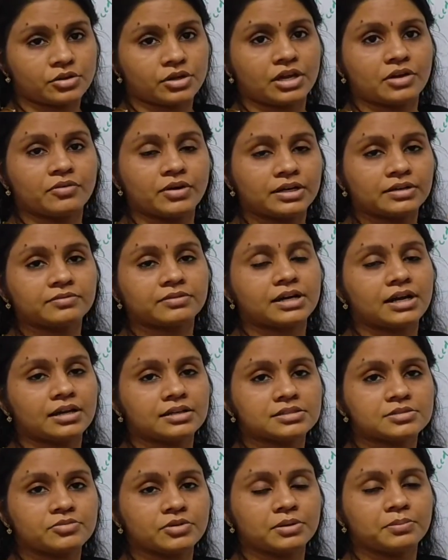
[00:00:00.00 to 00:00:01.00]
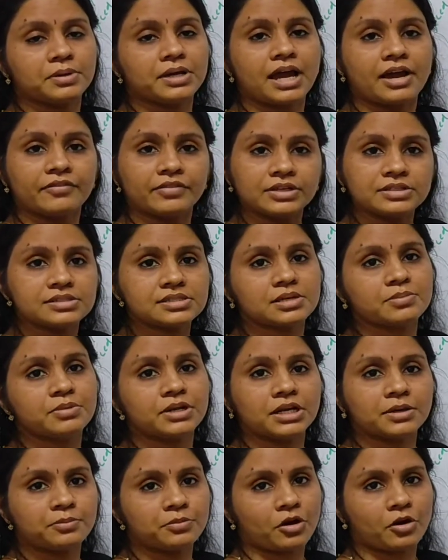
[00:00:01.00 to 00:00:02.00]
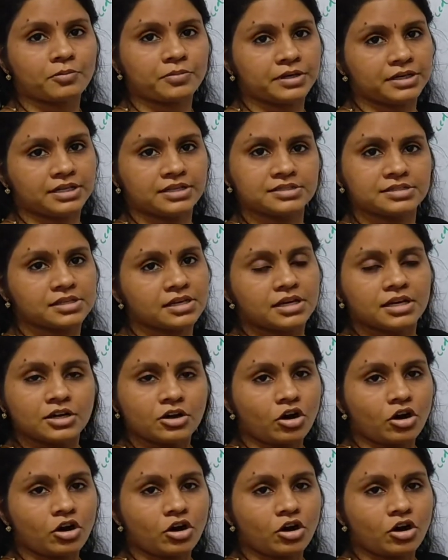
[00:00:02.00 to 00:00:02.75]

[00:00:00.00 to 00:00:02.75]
Okay, one class will be having similar properties.